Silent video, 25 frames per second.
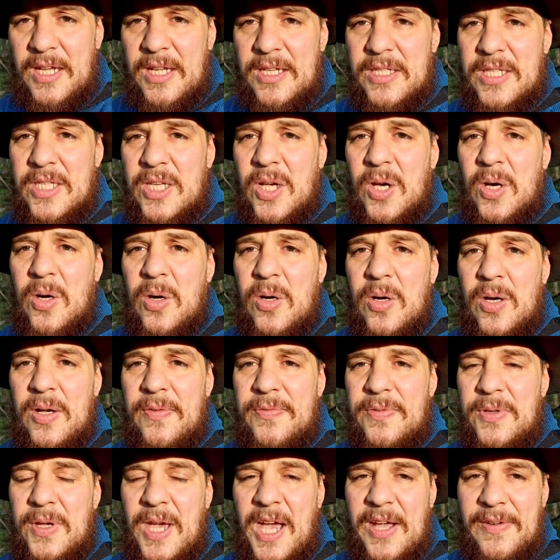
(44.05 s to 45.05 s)
So
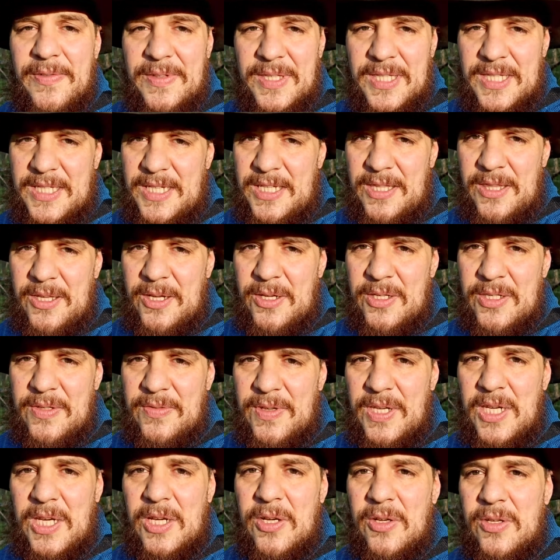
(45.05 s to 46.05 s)
if you haven't seen those
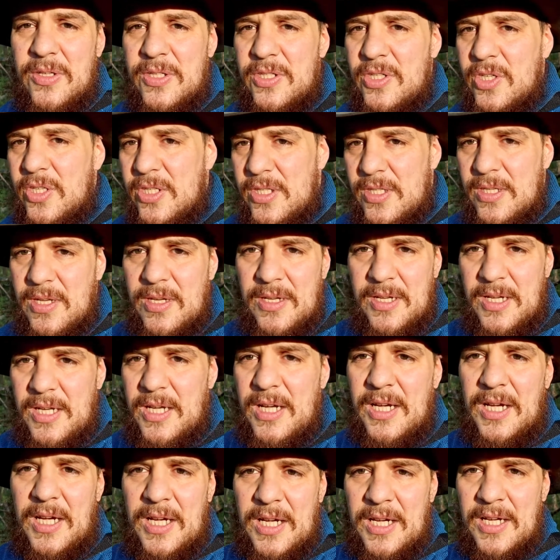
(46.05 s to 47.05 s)
videos, just
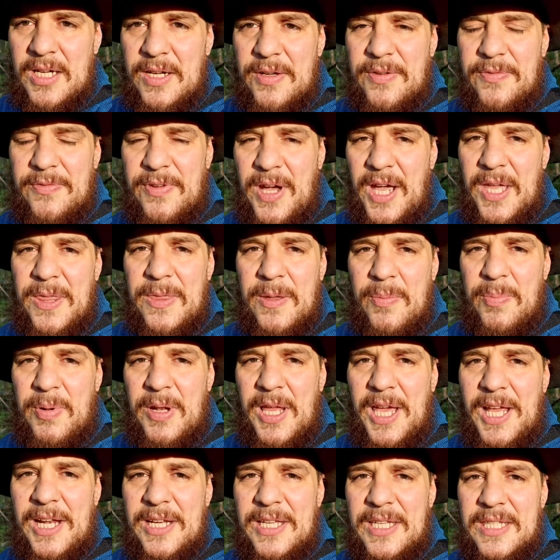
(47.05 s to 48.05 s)
find the
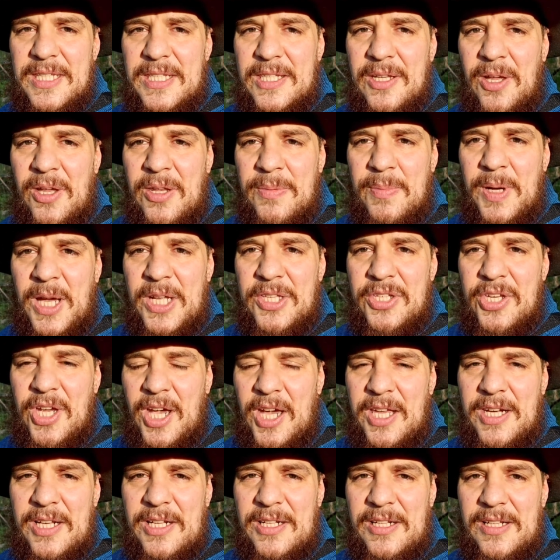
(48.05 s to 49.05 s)
playlist on my
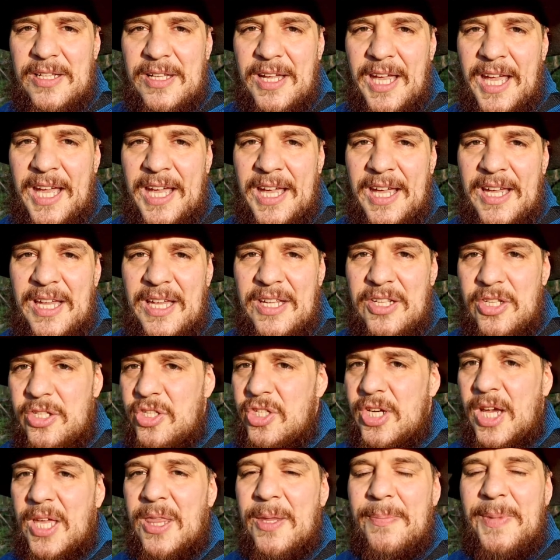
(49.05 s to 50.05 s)
channel and
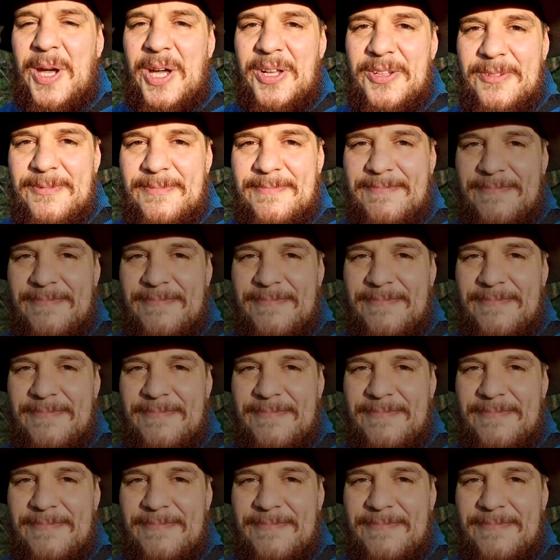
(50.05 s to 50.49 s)
check them out.